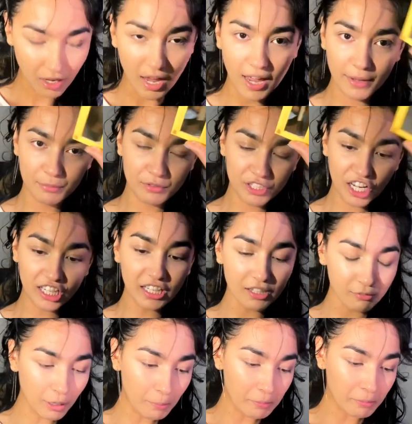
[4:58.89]
I'm checking
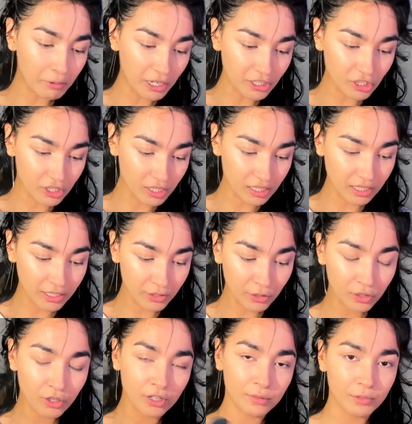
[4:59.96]
if my brush is clear
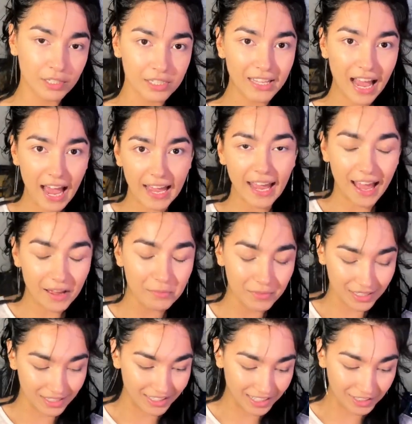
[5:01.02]
or not, because I have
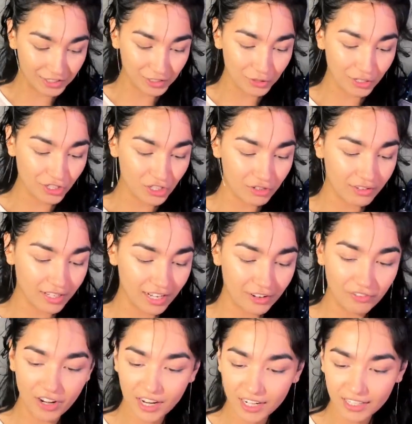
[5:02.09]
been in that situation where
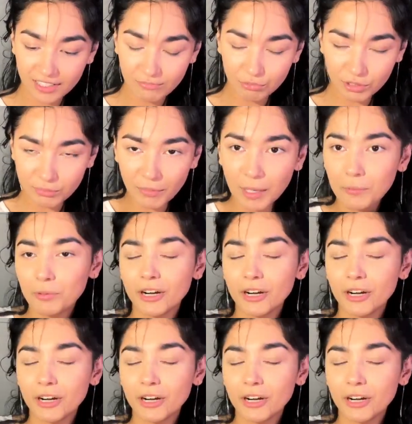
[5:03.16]
I've put my